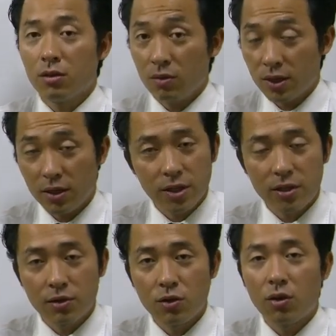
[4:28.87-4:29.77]

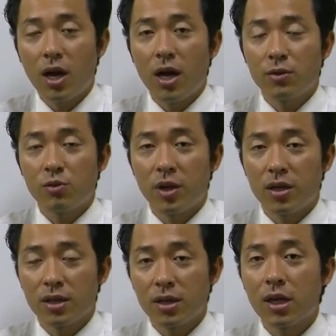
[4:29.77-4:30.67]
successor don't have to pay
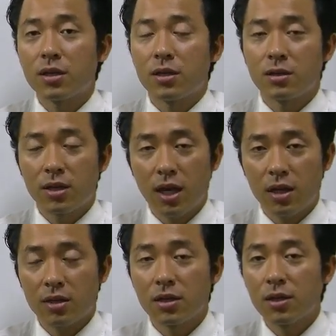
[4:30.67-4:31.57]
the inheritance
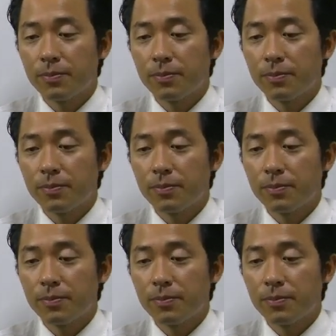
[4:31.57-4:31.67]
tax